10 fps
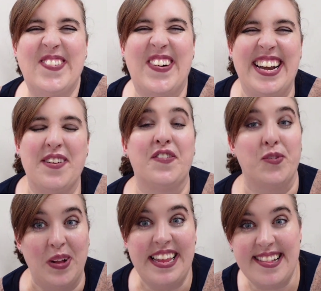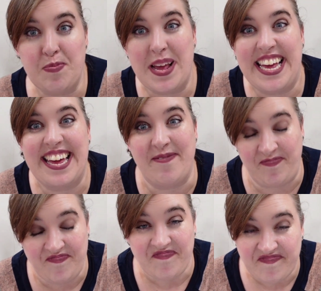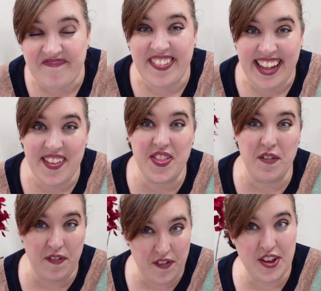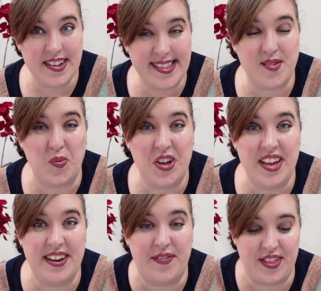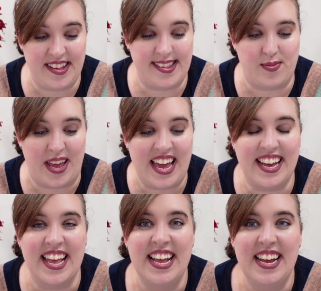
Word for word: Wonderful. Well, let's begin. The first word for this week